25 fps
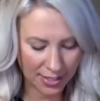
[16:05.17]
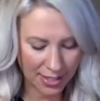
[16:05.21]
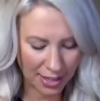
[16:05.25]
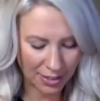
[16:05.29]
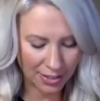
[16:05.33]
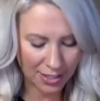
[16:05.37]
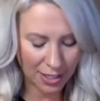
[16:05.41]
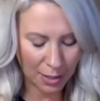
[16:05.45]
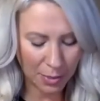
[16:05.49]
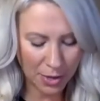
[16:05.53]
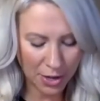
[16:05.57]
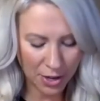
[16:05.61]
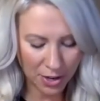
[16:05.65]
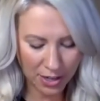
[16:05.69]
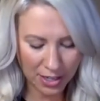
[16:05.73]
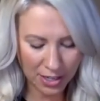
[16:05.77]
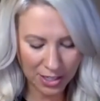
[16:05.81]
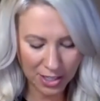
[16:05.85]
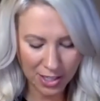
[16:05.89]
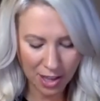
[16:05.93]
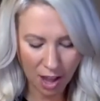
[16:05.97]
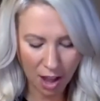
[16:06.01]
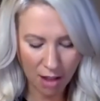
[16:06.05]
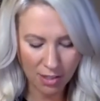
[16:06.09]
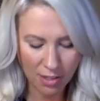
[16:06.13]
Now, some of your
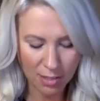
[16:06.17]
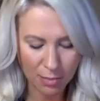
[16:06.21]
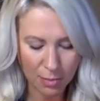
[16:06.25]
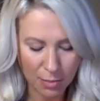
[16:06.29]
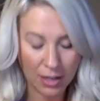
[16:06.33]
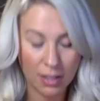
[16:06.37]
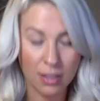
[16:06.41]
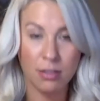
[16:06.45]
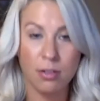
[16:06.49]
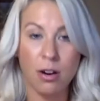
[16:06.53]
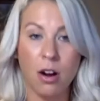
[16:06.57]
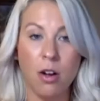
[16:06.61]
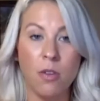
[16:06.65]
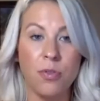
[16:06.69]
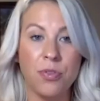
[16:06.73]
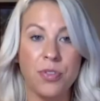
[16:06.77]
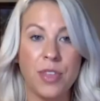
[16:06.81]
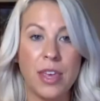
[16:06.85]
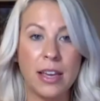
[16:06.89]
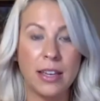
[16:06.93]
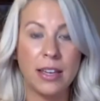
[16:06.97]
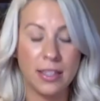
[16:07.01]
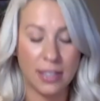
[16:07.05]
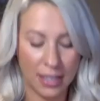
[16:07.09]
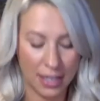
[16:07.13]
consultants might have thrown
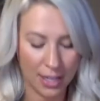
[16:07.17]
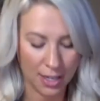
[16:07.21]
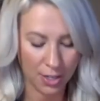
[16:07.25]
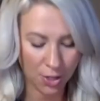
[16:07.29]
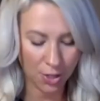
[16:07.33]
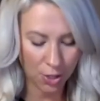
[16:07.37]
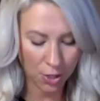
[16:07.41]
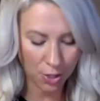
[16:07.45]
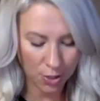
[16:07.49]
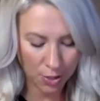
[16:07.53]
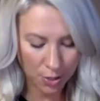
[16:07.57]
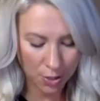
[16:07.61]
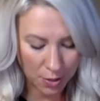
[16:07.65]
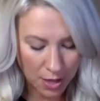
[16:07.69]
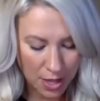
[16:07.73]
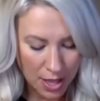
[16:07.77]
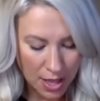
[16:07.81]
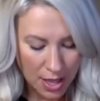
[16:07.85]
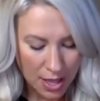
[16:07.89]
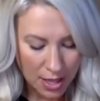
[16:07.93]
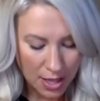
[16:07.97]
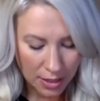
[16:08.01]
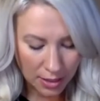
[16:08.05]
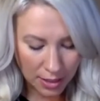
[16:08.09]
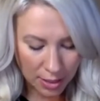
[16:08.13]
things into
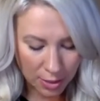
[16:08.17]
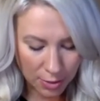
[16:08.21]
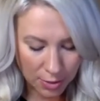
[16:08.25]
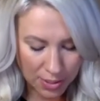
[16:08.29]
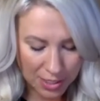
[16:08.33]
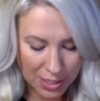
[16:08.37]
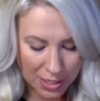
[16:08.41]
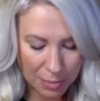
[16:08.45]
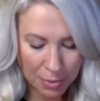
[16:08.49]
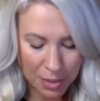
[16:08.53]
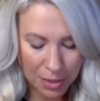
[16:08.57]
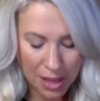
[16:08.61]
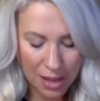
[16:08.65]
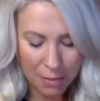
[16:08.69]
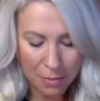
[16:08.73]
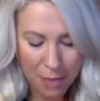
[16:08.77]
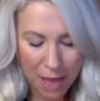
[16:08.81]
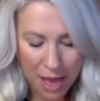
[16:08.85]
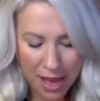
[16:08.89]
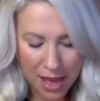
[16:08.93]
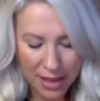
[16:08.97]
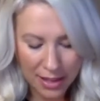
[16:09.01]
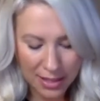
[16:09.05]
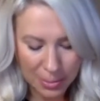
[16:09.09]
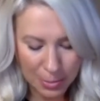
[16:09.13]
little Ziploc
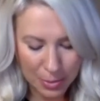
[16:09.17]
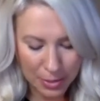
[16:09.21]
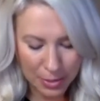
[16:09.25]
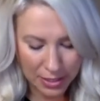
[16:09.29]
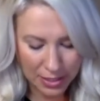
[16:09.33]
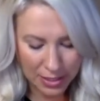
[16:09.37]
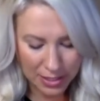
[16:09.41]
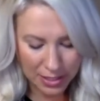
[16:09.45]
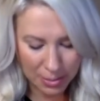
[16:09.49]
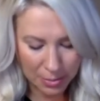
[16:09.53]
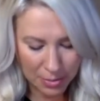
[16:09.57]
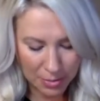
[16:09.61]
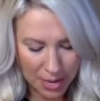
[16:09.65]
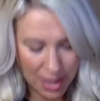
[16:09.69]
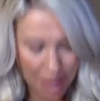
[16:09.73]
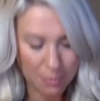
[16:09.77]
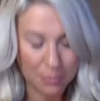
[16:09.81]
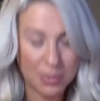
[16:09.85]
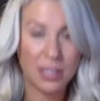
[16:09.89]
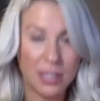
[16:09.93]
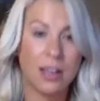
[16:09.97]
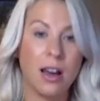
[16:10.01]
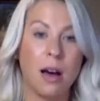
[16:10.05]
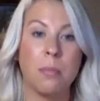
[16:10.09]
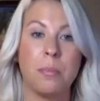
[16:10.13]
bags because sometimes
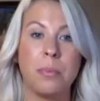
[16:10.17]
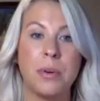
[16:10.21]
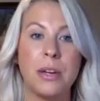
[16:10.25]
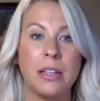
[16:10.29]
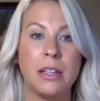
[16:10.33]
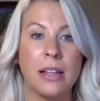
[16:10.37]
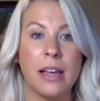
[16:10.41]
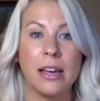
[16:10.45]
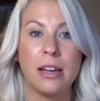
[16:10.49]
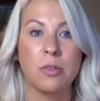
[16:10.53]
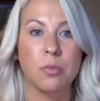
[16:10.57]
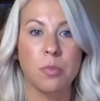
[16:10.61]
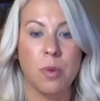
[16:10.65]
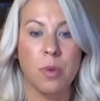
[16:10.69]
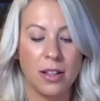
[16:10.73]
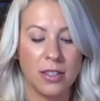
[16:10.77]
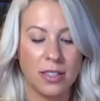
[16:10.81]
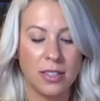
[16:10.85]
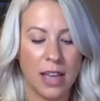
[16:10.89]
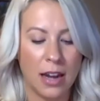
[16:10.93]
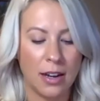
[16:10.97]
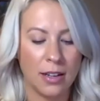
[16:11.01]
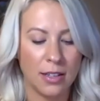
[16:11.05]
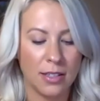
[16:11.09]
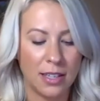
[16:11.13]
the company like runs
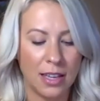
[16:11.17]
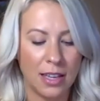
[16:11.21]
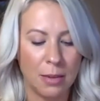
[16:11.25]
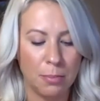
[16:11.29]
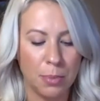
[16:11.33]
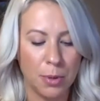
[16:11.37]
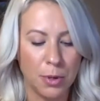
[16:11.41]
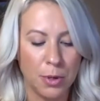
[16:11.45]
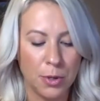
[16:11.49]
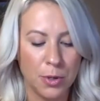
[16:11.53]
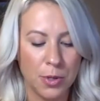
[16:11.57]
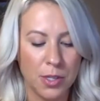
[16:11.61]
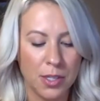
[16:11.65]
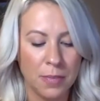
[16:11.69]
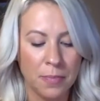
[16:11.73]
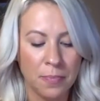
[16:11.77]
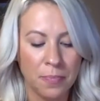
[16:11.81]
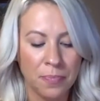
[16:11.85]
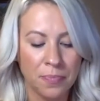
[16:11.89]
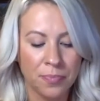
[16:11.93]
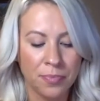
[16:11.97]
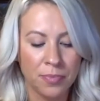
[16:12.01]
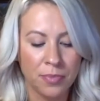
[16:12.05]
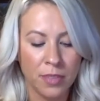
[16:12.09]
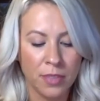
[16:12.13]
out of samples,
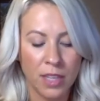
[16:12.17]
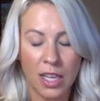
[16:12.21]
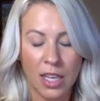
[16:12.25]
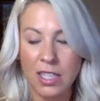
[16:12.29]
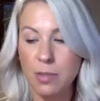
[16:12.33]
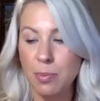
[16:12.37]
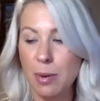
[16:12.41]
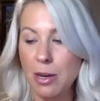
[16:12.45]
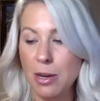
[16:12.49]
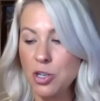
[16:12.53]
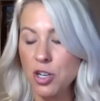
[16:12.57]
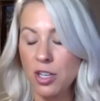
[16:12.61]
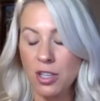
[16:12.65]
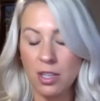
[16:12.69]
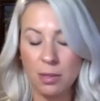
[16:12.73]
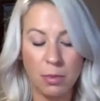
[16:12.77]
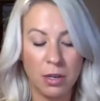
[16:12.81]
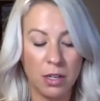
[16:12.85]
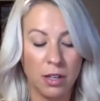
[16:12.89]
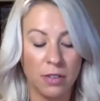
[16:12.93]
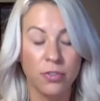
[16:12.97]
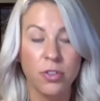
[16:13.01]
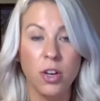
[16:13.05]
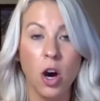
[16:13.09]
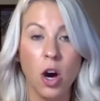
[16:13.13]
especially in the
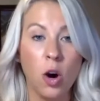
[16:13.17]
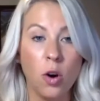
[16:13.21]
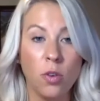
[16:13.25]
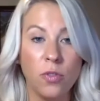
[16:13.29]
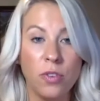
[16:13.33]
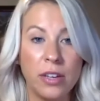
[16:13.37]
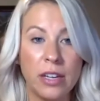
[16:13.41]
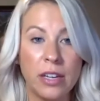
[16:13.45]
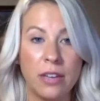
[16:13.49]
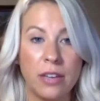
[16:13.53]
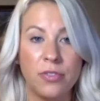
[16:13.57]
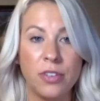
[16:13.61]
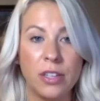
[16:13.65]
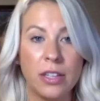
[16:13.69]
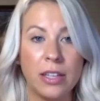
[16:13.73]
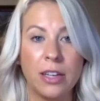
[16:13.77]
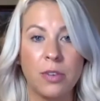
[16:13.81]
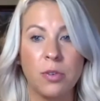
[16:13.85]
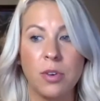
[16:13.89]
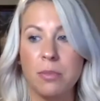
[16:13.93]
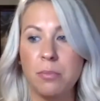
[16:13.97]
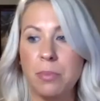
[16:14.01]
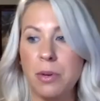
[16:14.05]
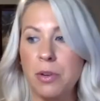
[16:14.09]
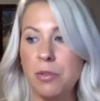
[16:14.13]
middle of COVID. I feel like
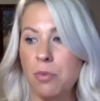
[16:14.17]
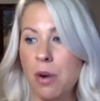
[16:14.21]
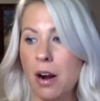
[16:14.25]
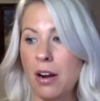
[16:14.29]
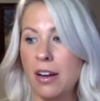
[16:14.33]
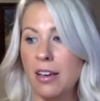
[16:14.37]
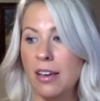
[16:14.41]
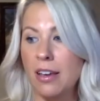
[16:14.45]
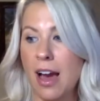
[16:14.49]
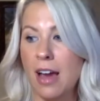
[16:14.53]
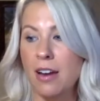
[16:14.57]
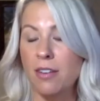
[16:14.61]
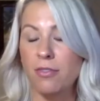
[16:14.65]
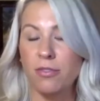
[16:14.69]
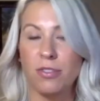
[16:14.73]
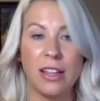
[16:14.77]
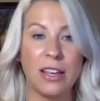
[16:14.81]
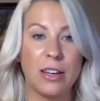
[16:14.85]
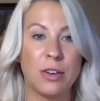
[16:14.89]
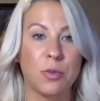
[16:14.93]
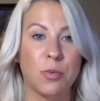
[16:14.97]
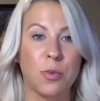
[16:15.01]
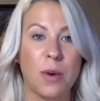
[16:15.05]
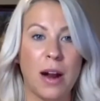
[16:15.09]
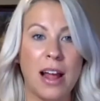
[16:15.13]
we've been running out of
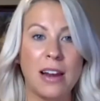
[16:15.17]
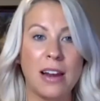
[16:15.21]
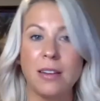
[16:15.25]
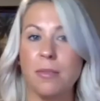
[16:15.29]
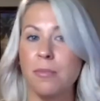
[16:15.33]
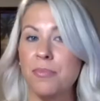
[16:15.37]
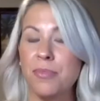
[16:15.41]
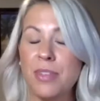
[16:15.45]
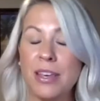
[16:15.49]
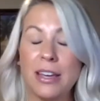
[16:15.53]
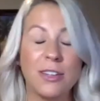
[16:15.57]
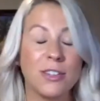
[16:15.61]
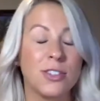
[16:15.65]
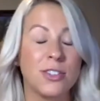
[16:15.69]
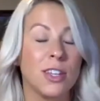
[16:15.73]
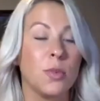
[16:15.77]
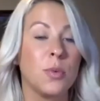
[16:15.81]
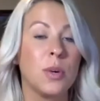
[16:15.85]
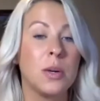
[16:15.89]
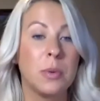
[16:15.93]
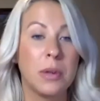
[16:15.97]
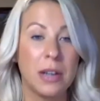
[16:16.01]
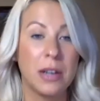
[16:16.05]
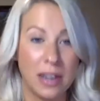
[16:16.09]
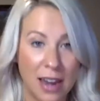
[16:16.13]
like random things that
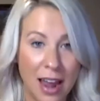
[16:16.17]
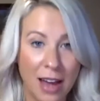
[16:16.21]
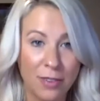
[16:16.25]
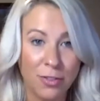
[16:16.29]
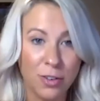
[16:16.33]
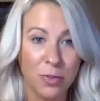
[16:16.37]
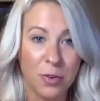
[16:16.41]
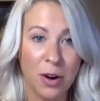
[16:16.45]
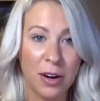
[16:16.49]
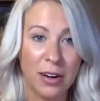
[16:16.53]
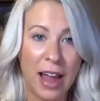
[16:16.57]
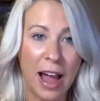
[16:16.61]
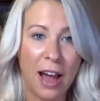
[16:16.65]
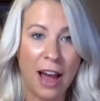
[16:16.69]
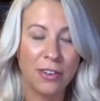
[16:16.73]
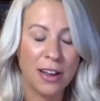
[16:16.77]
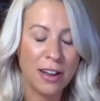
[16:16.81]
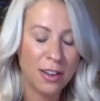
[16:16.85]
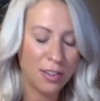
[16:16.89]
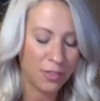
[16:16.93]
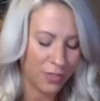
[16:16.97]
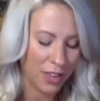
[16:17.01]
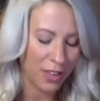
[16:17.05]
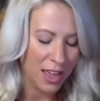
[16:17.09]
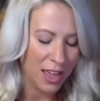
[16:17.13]
we would never run out of.